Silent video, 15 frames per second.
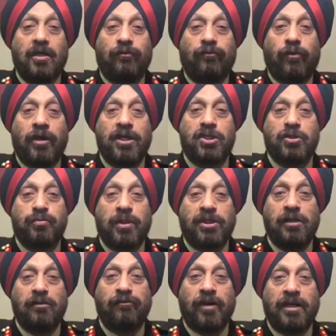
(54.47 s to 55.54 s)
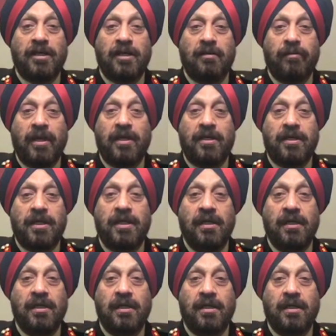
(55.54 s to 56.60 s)
For its special fighting
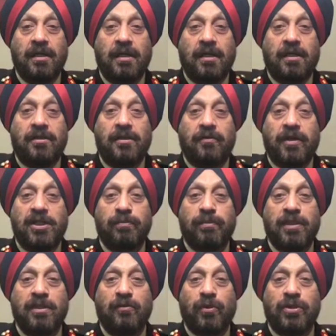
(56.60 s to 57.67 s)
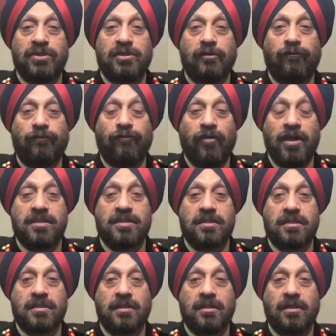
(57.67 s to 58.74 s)
ability, the regiment was the
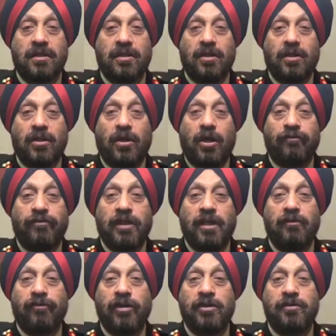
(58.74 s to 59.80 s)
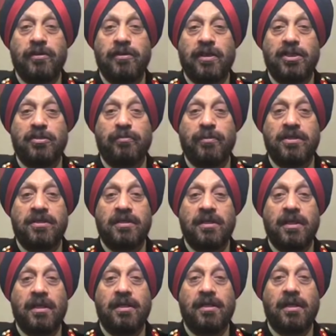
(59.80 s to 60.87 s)
first of the infantry regiments in
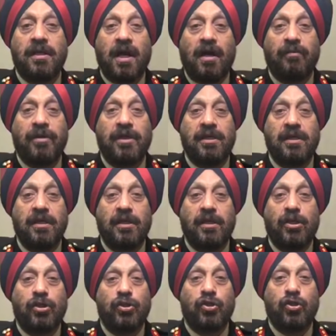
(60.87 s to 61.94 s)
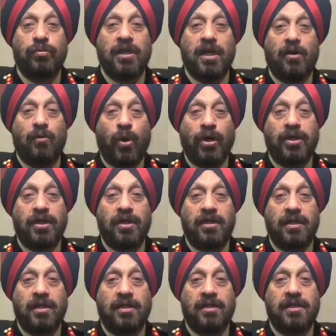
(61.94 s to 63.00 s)
the Indian Army to be
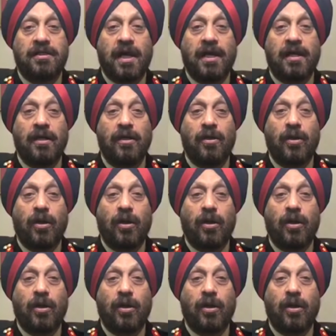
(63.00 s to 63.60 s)
awarded the title